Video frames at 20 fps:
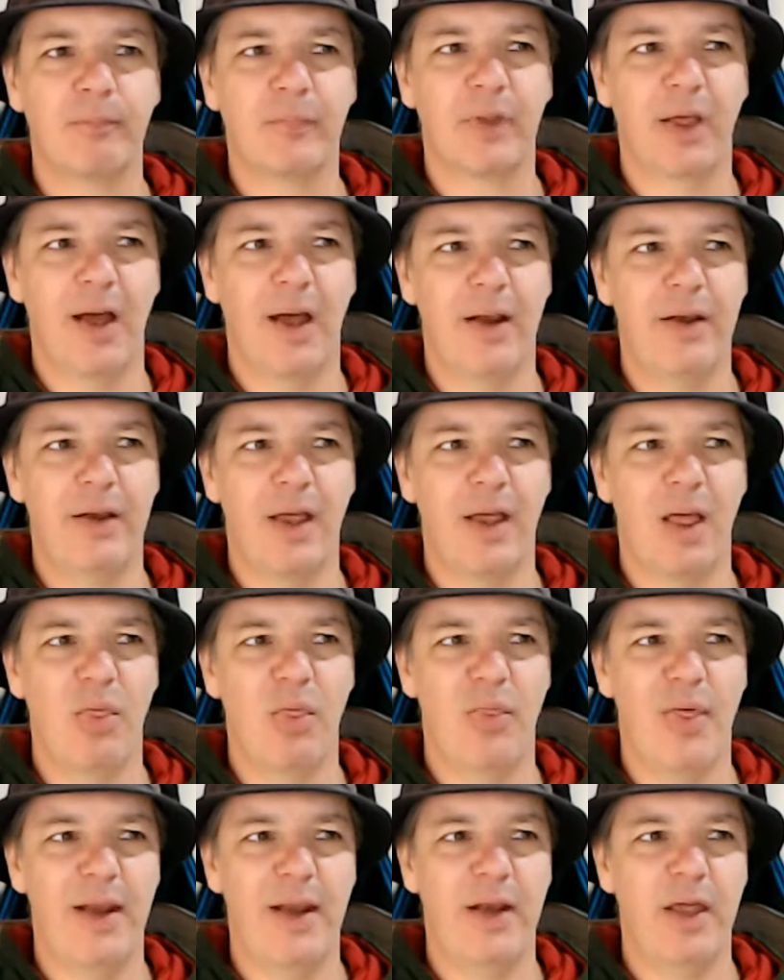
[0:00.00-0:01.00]
And
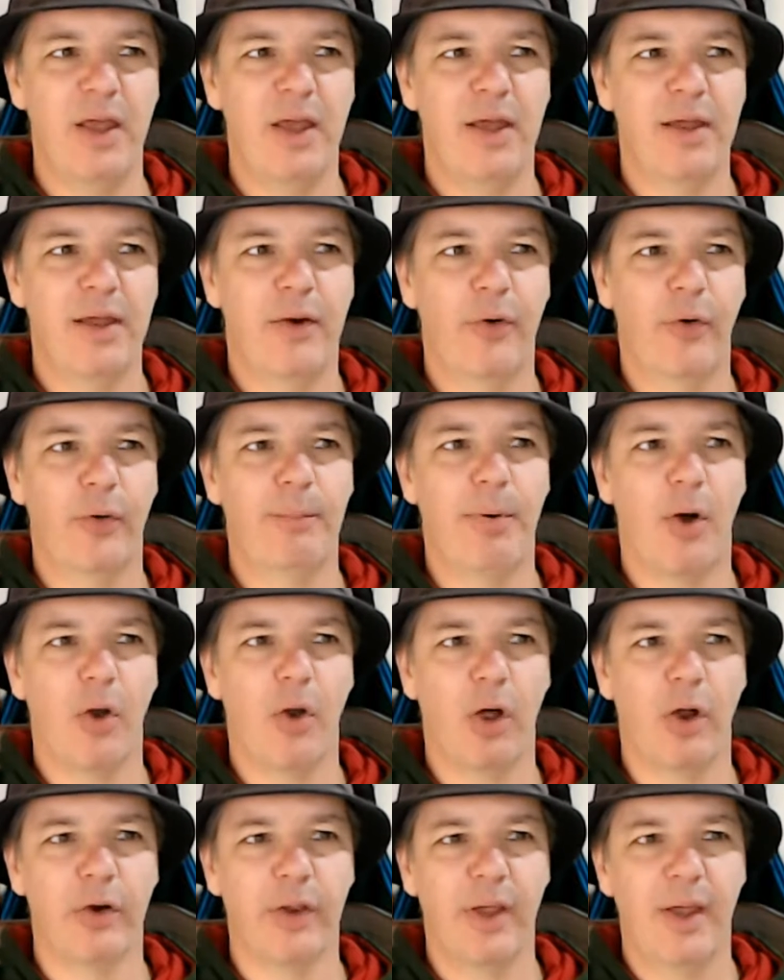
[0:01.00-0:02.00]
then Kieran
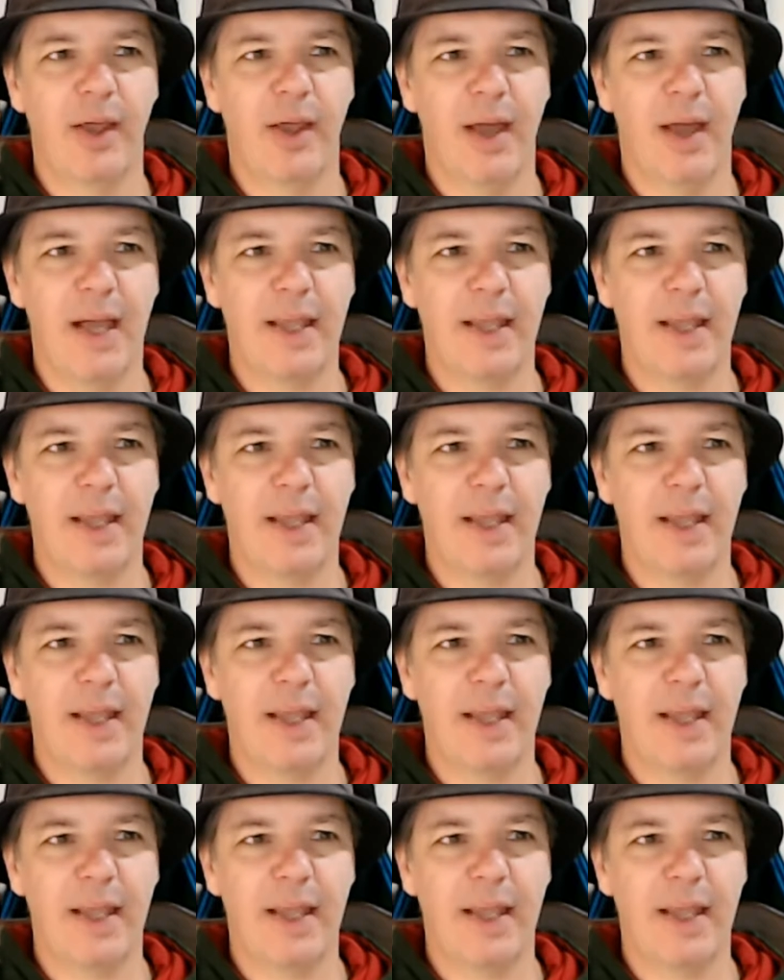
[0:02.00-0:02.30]
Pollard